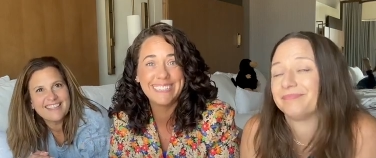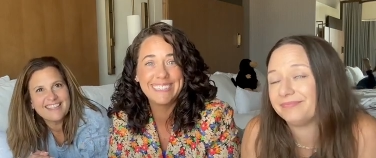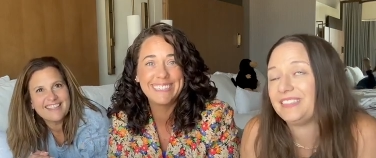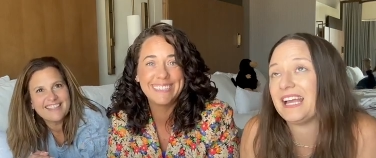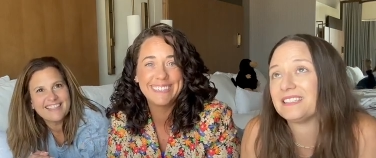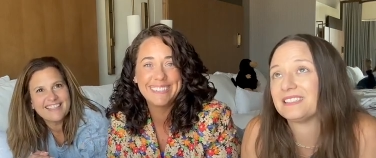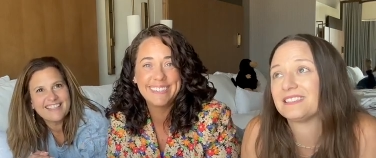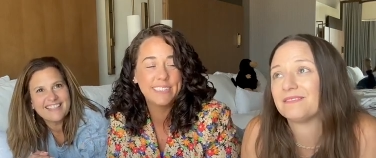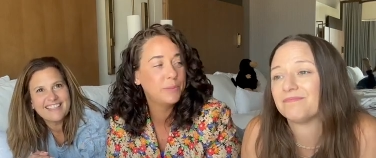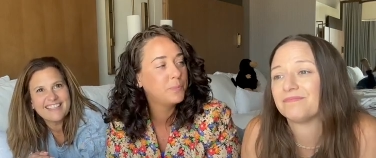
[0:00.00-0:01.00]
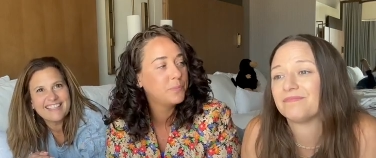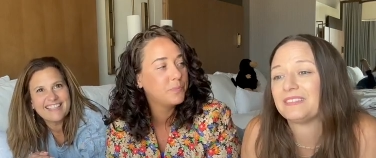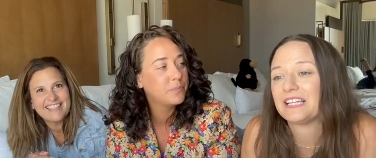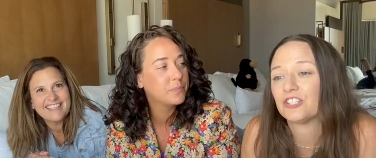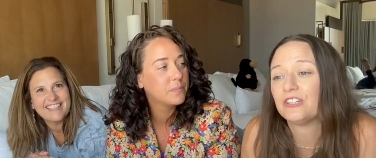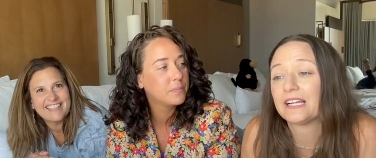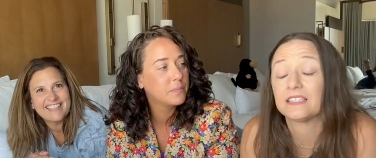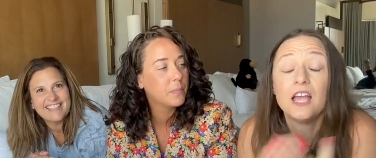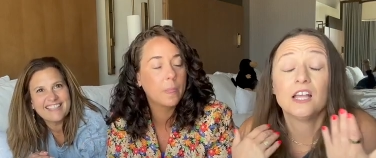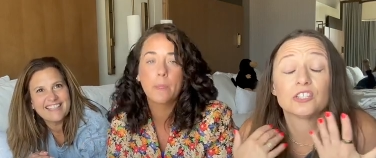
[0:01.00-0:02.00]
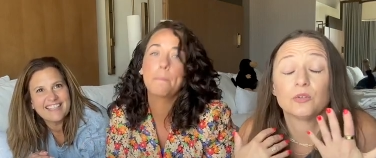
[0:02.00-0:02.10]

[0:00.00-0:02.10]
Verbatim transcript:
Speaker 1: Yes, that is correct. So